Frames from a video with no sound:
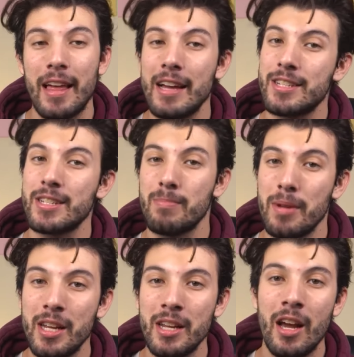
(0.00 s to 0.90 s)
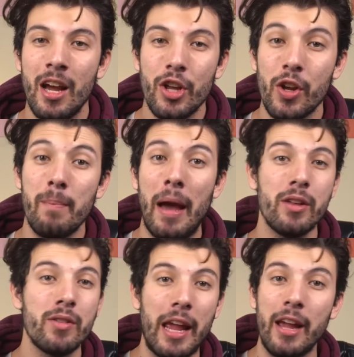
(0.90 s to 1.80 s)
that's just me. You can
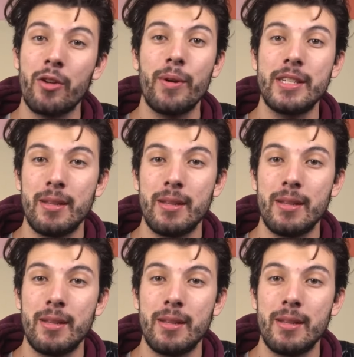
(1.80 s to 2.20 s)
manually increase